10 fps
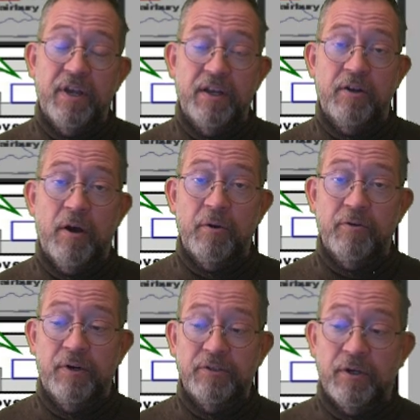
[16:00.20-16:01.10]
income
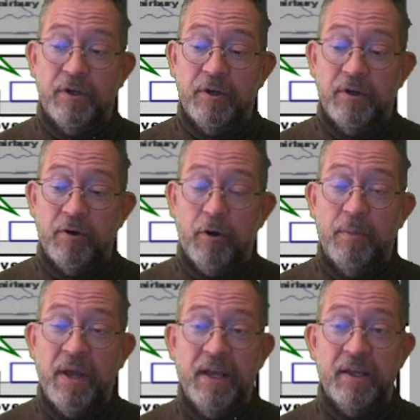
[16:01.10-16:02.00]
across
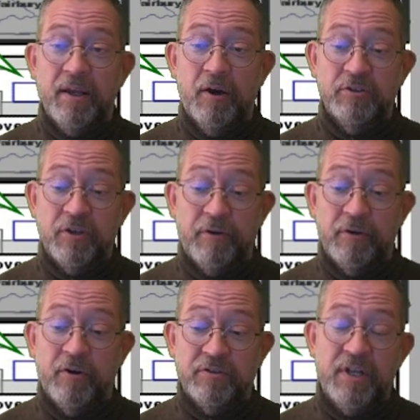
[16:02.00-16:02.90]
Copenhagen, or oh, sorry
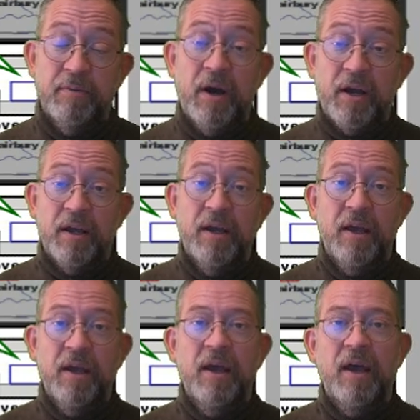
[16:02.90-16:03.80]
across Denmark
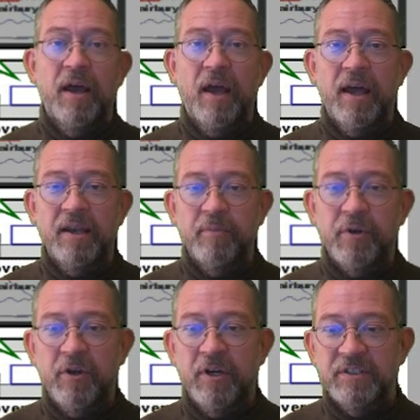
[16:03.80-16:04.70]
and then
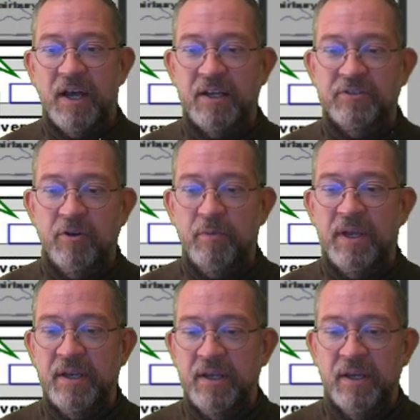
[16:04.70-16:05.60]
because there are so
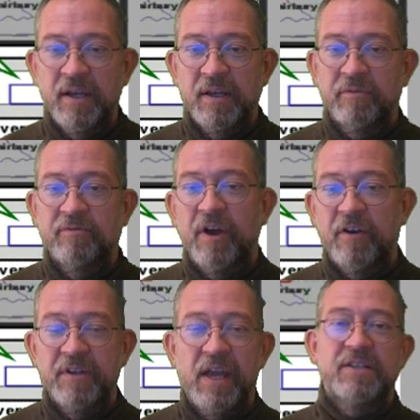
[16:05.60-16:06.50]
many
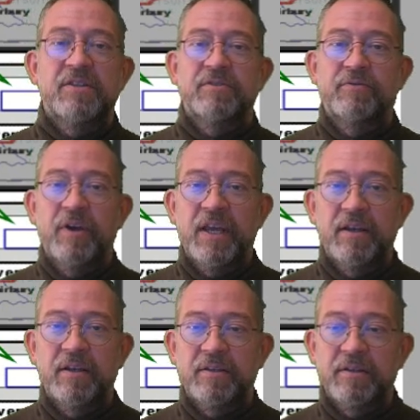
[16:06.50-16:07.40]
variations
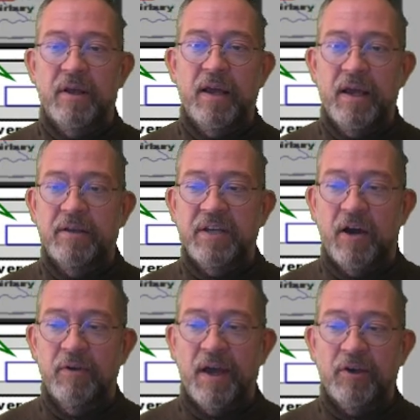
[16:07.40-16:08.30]
within a
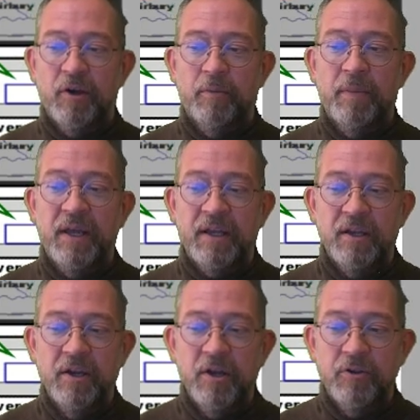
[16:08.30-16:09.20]
town like Copenhagen
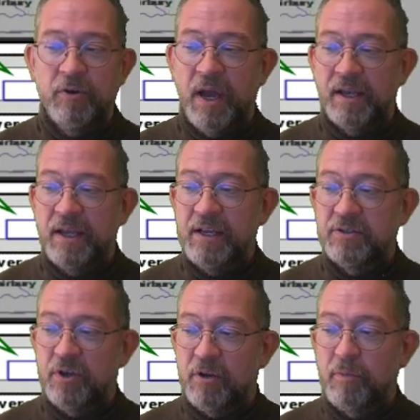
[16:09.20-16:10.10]
you had an
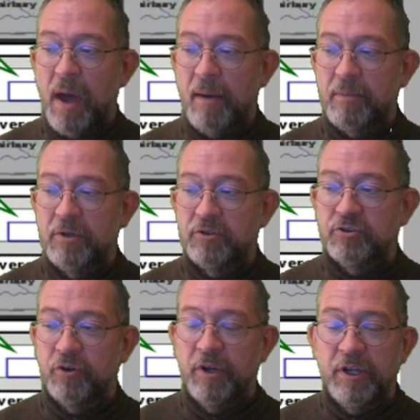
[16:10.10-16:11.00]
insert map
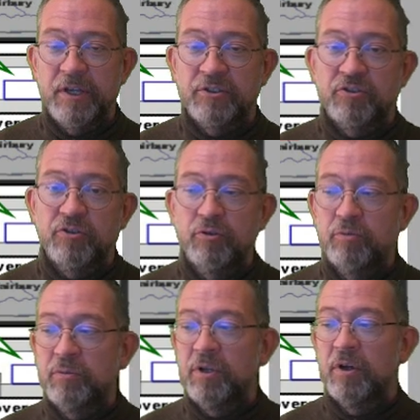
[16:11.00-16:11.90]
showing
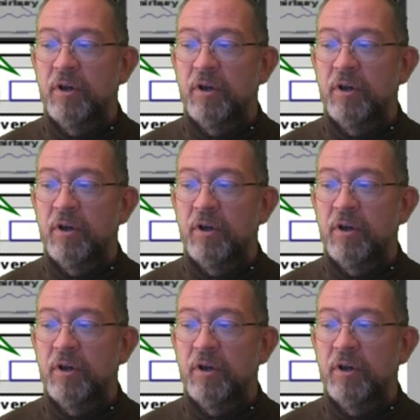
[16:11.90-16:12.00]
assumed